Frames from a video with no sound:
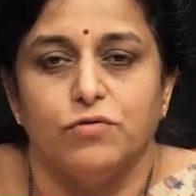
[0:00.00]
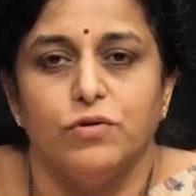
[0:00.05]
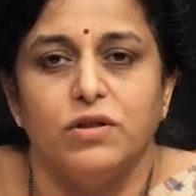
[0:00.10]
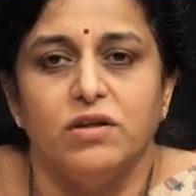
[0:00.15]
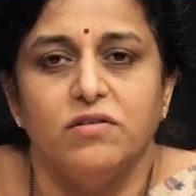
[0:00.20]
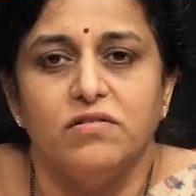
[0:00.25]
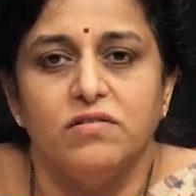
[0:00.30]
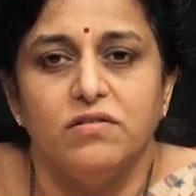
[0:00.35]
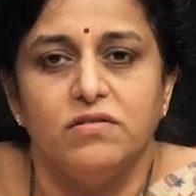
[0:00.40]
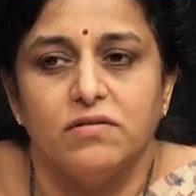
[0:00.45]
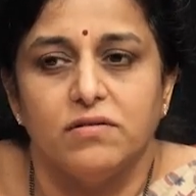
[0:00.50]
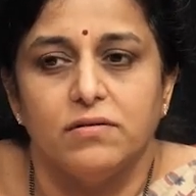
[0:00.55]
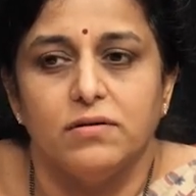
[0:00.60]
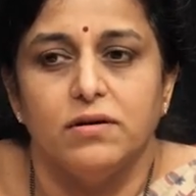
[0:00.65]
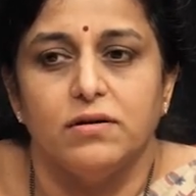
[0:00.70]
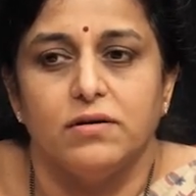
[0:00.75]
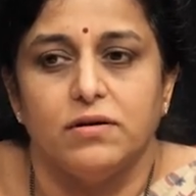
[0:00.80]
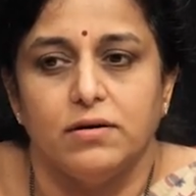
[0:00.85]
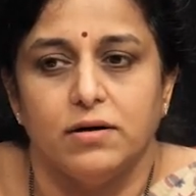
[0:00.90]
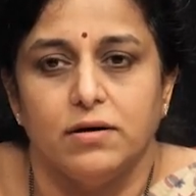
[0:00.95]
So, this
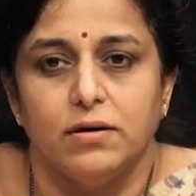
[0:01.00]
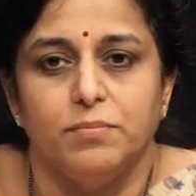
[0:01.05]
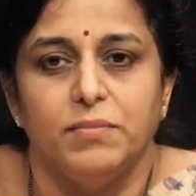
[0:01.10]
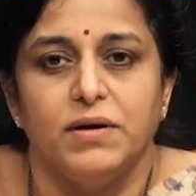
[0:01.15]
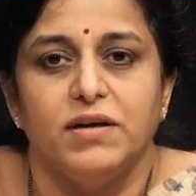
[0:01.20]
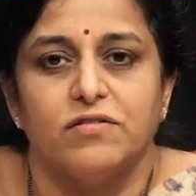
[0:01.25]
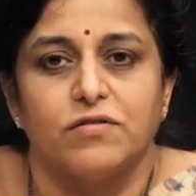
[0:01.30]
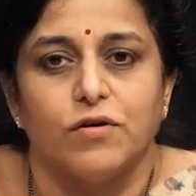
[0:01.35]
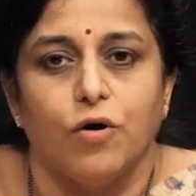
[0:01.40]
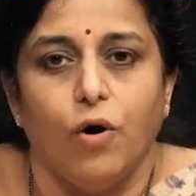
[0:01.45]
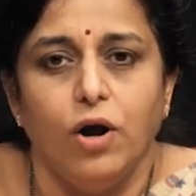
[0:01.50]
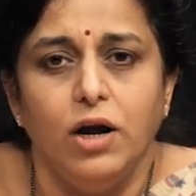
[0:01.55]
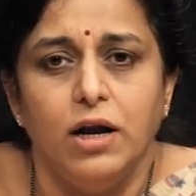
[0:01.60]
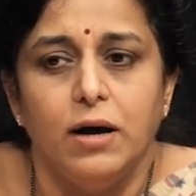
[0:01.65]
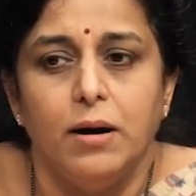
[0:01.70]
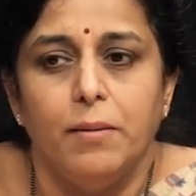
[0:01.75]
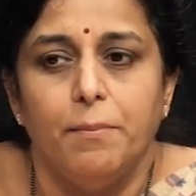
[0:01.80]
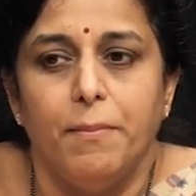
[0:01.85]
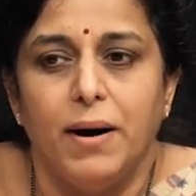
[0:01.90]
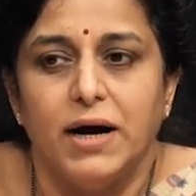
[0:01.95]
term is called
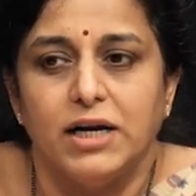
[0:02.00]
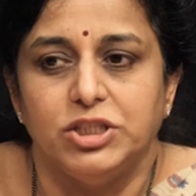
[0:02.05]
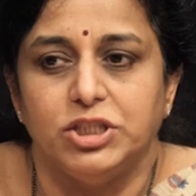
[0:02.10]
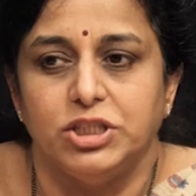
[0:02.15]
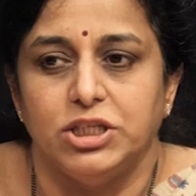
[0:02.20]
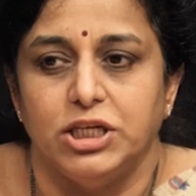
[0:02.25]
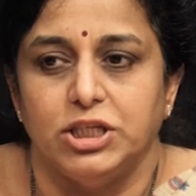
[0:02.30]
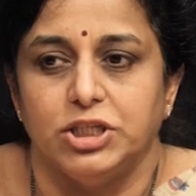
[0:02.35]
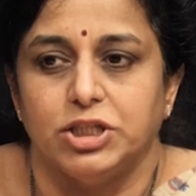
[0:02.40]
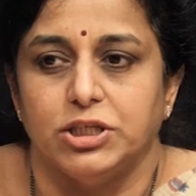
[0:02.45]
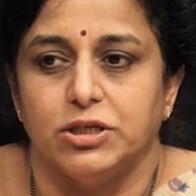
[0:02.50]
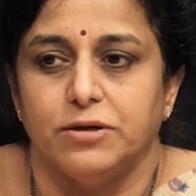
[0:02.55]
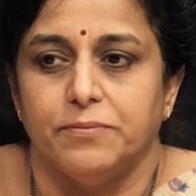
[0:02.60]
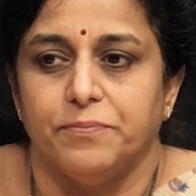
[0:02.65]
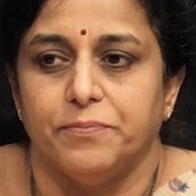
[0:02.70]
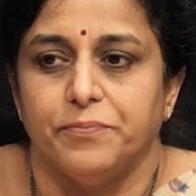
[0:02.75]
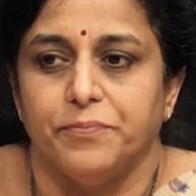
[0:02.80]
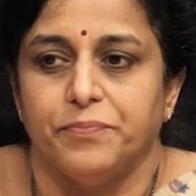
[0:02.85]
margination.